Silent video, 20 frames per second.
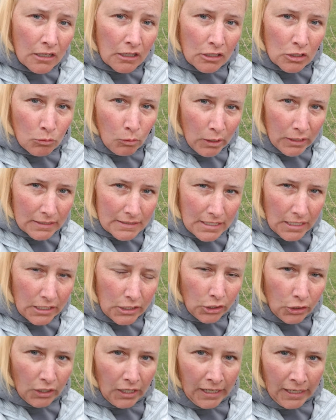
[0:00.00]
you want to take
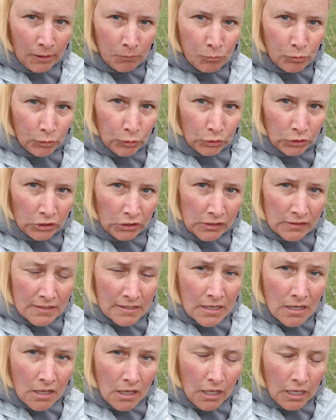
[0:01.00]
your hand pruners
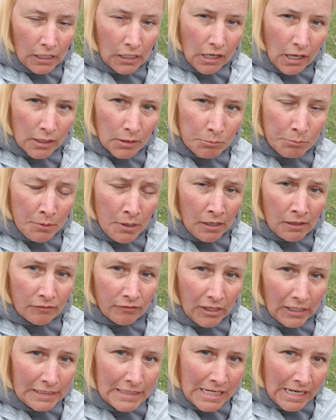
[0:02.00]
and cut above
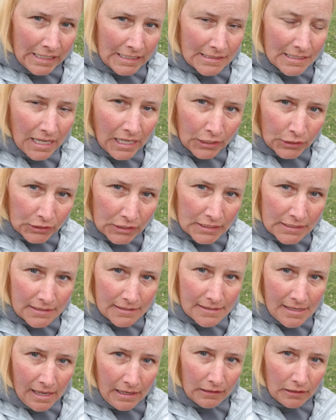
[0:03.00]
a nice healthy
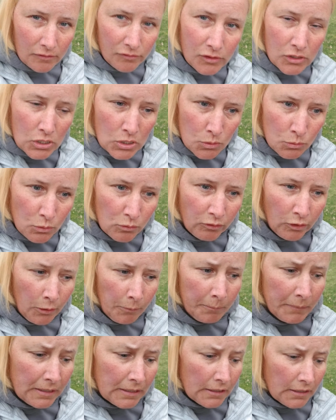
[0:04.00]
set of 2 of them.